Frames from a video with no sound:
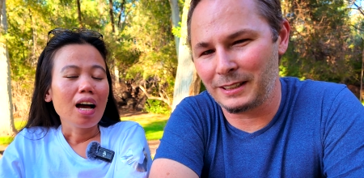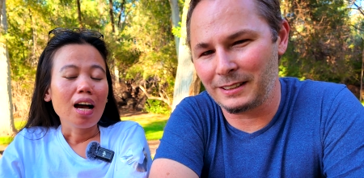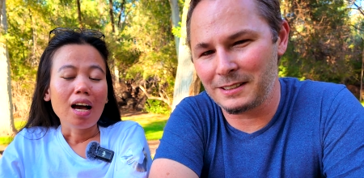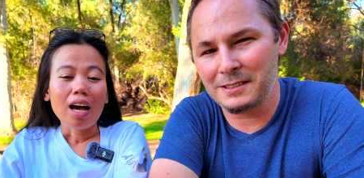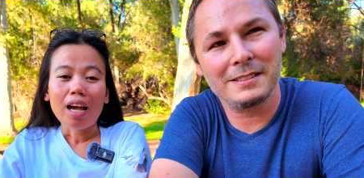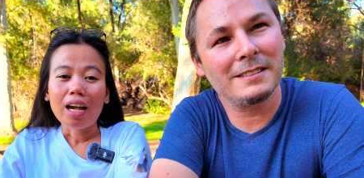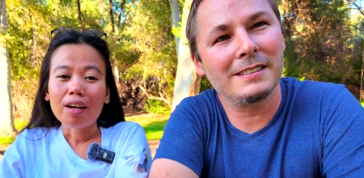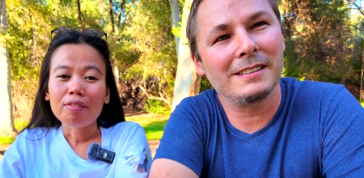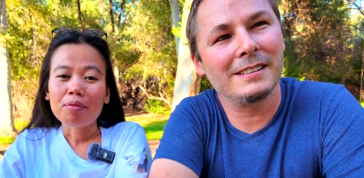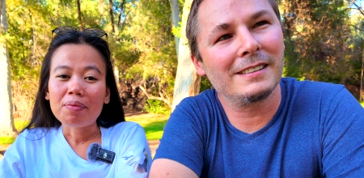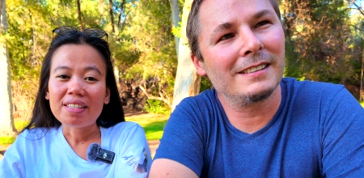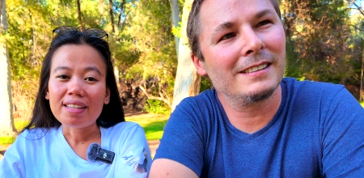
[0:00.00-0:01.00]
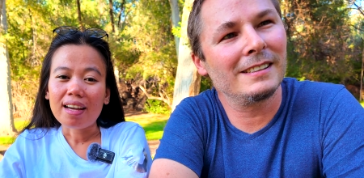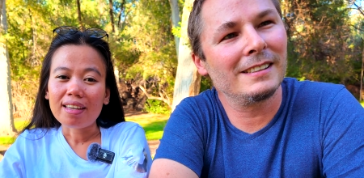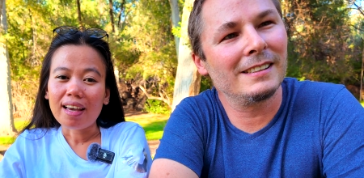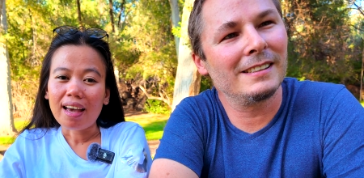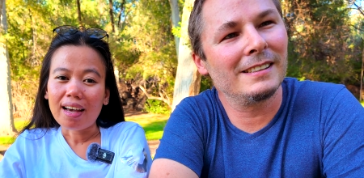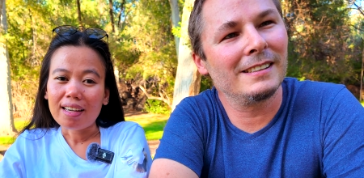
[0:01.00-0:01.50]
Speaker 1: English.
Speaker 2: I have a Visaya
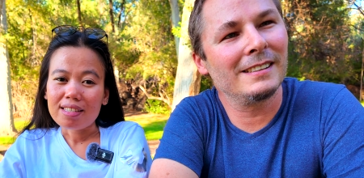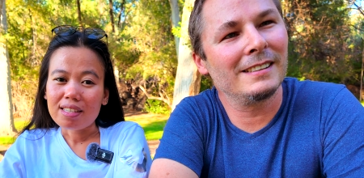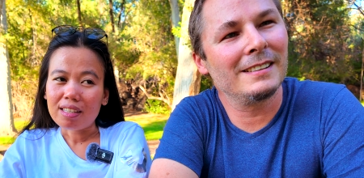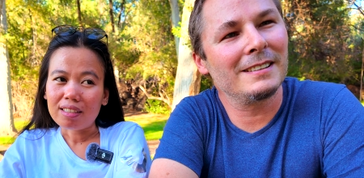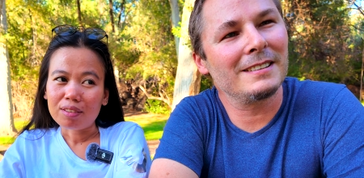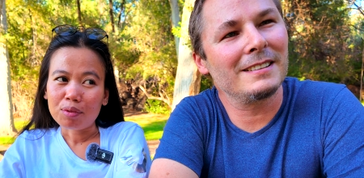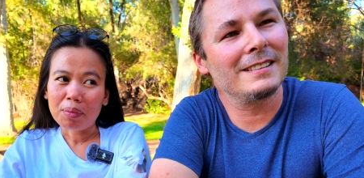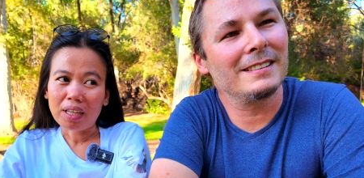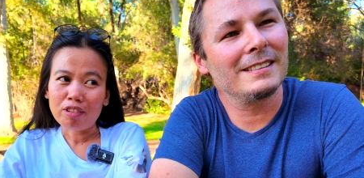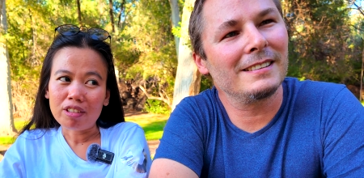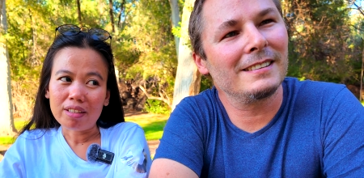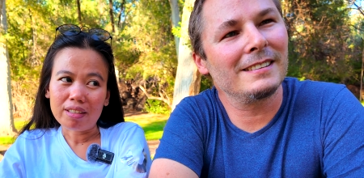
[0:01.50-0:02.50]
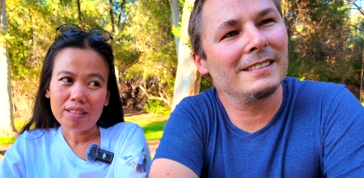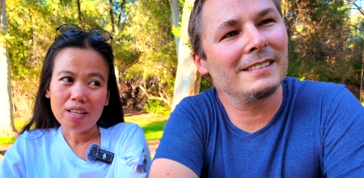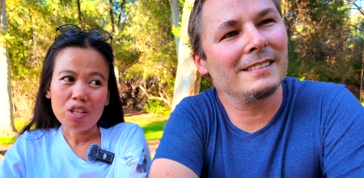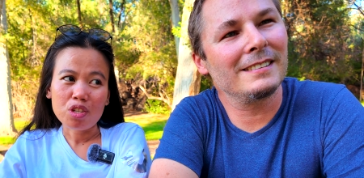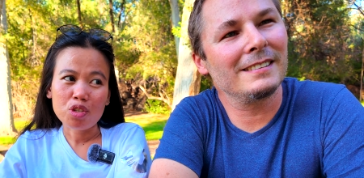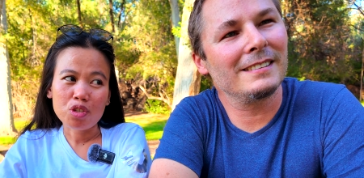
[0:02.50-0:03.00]
accent. Oh my goodness,
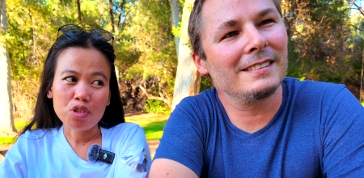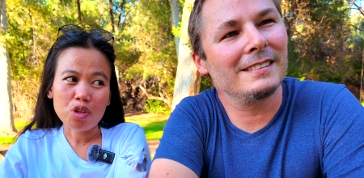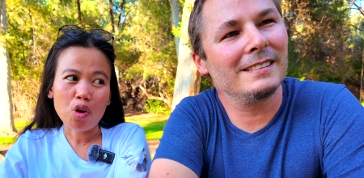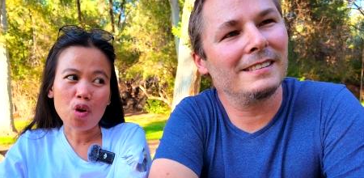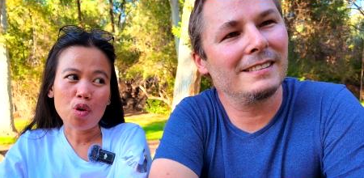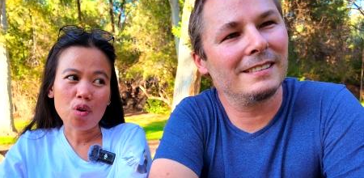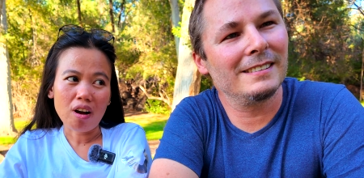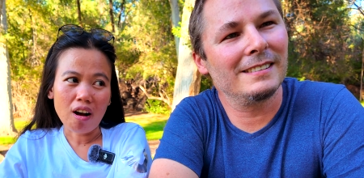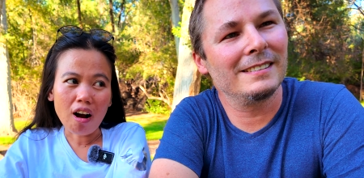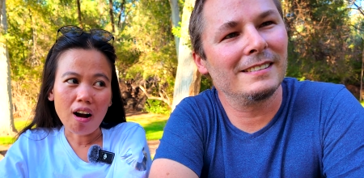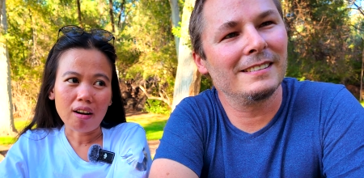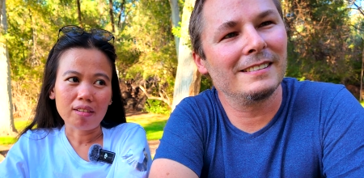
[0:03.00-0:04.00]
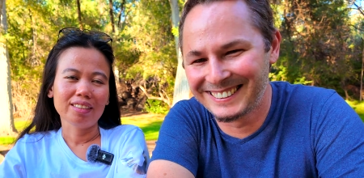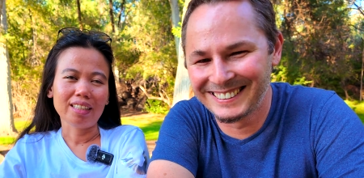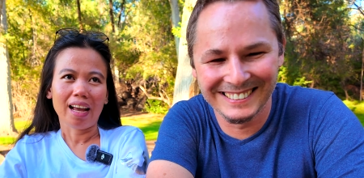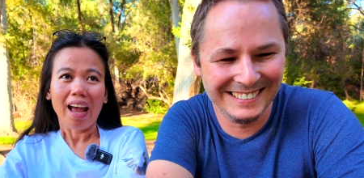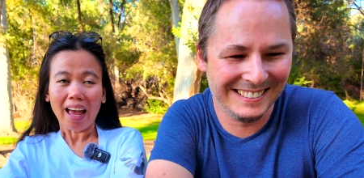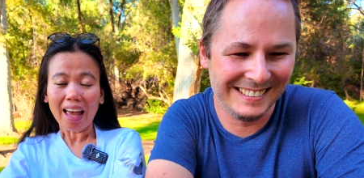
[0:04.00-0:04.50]
it's so hard.
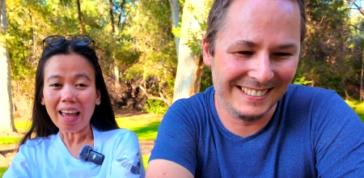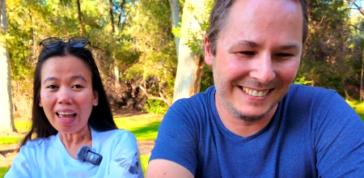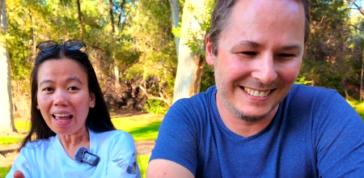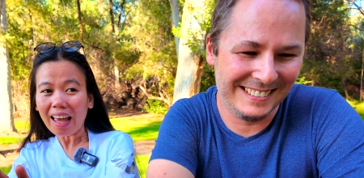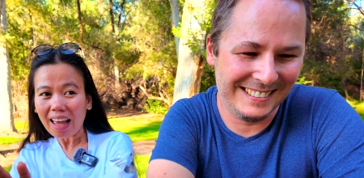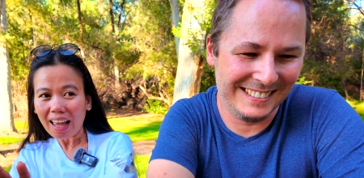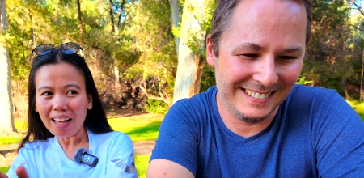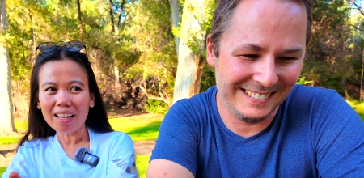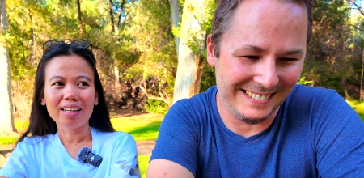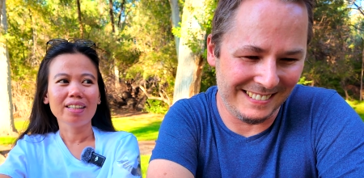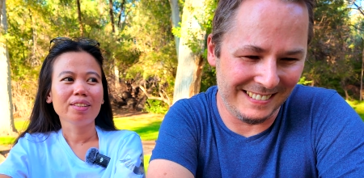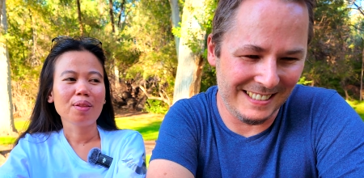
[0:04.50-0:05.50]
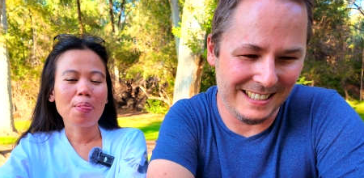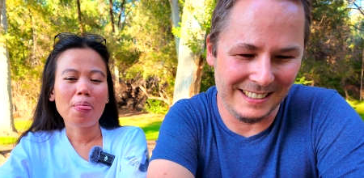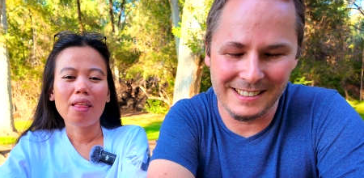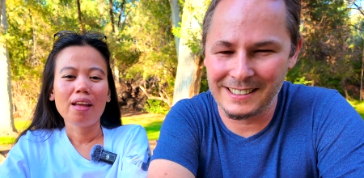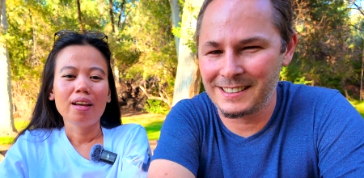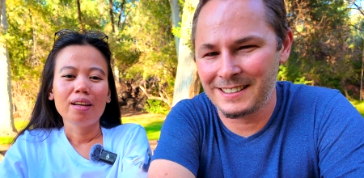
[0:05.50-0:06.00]
All
Speaker 1: right.
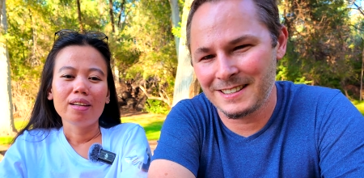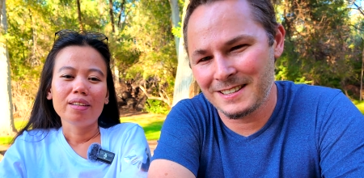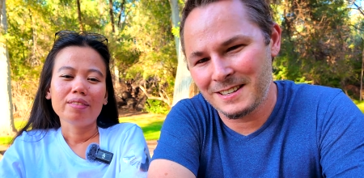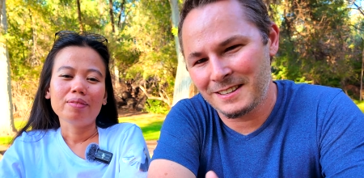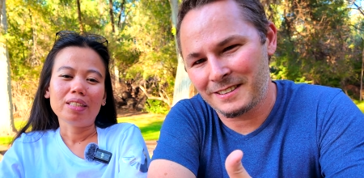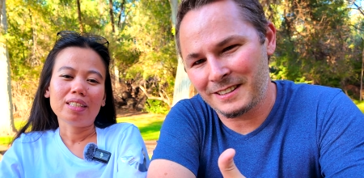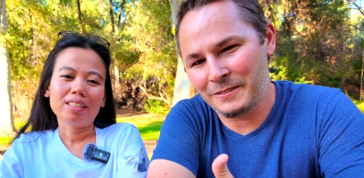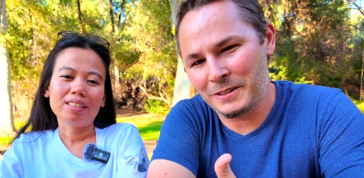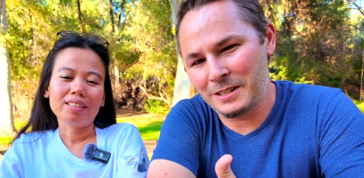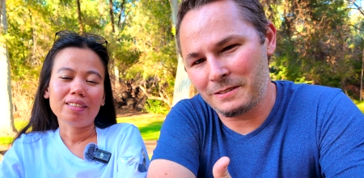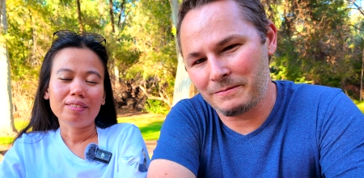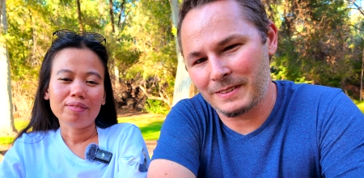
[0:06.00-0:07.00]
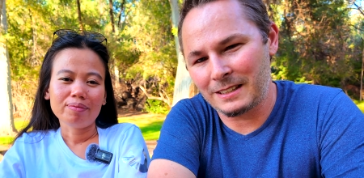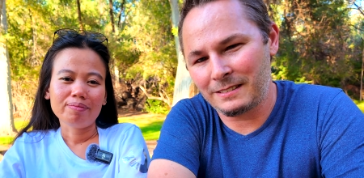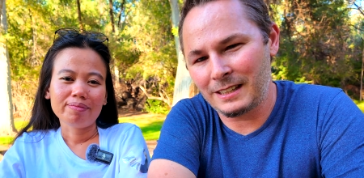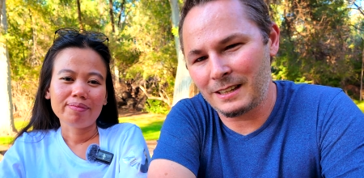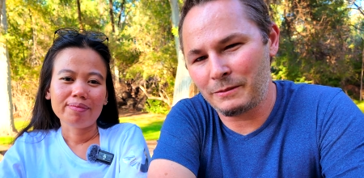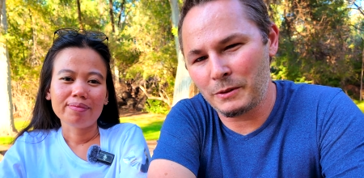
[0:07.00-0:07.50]
Speaker 2: But
Speaker 1: then, well, that's
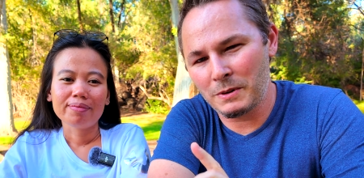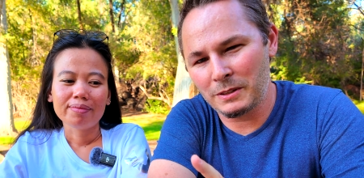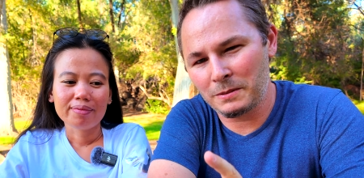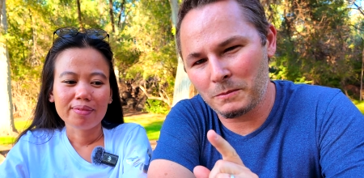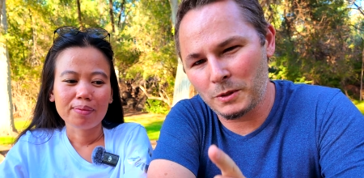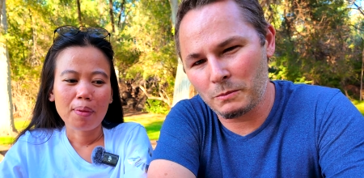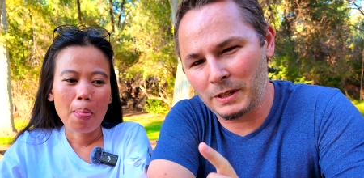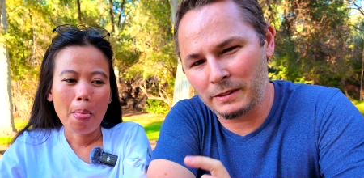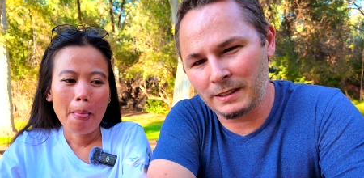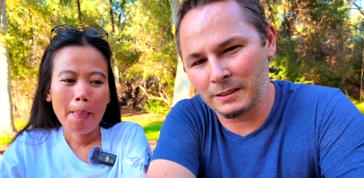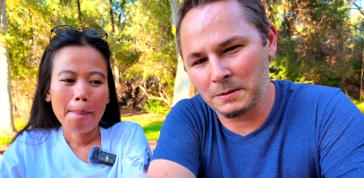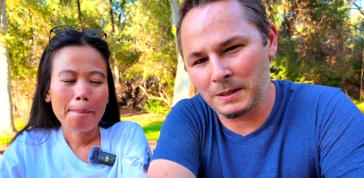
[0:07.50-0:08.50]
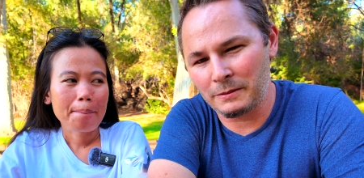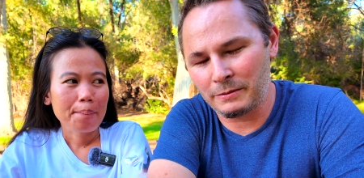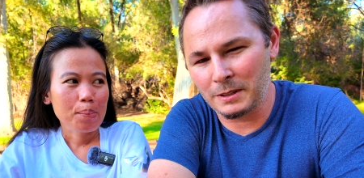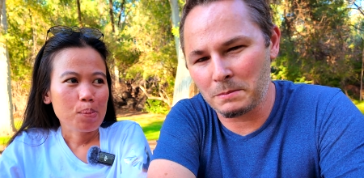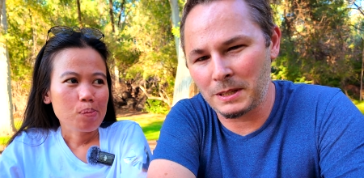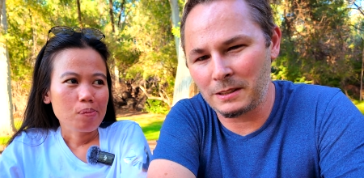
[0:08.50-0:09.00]
it. If you want some more weird things about the
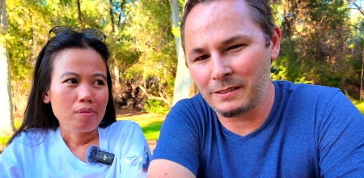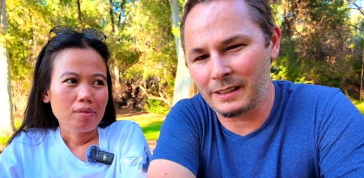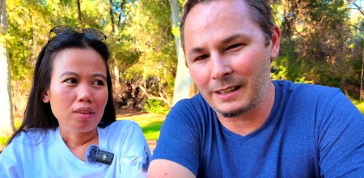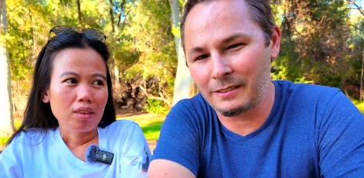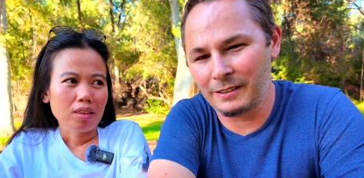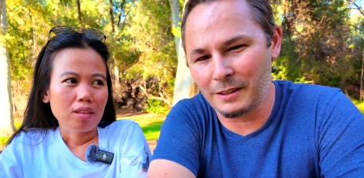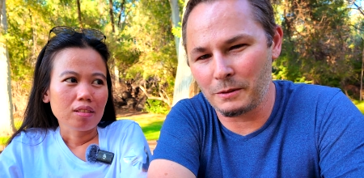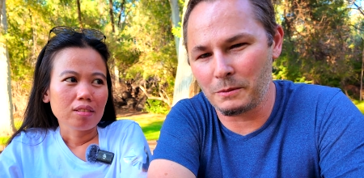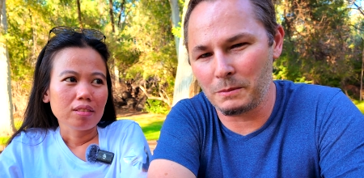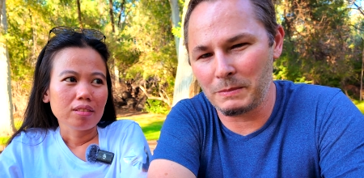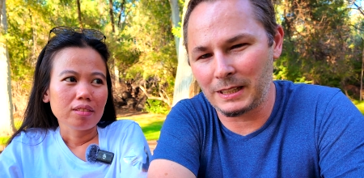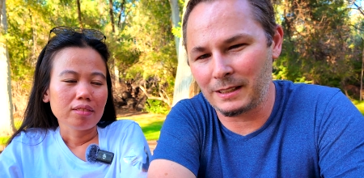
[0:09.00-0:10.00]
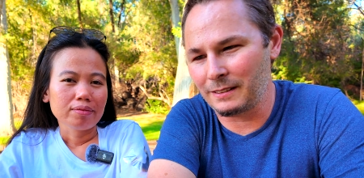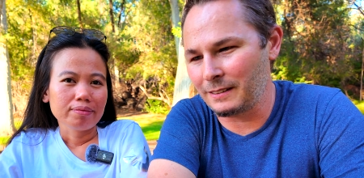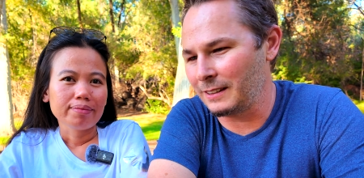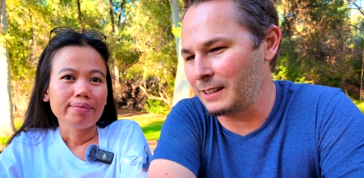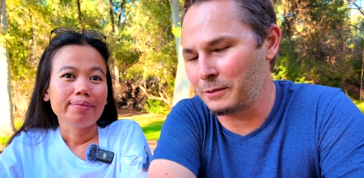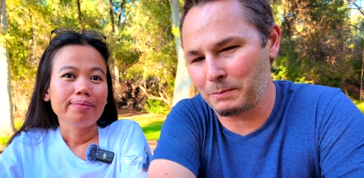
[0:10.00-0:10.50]
Philippines, let us know. We'll make another
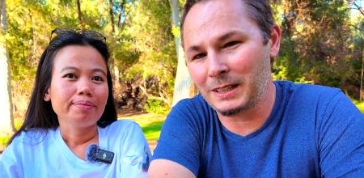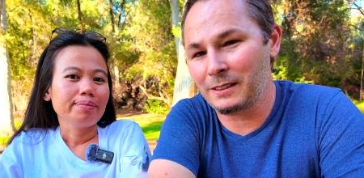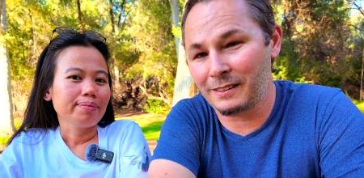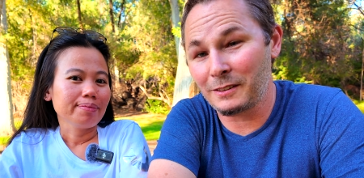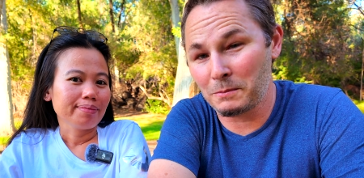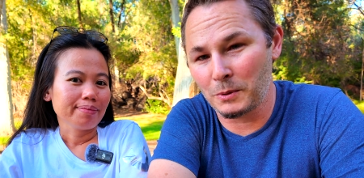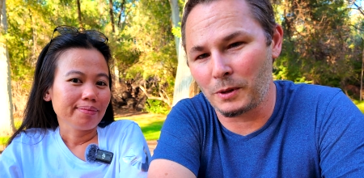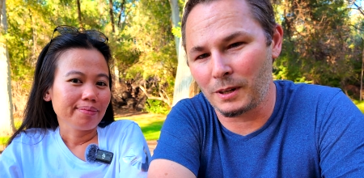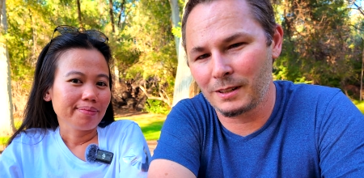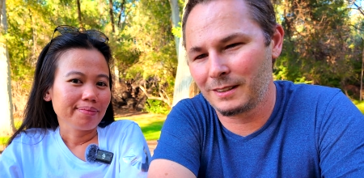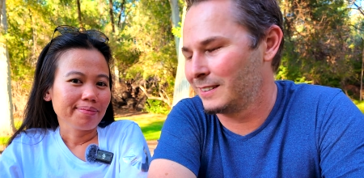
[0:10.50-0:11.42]
list because there's more.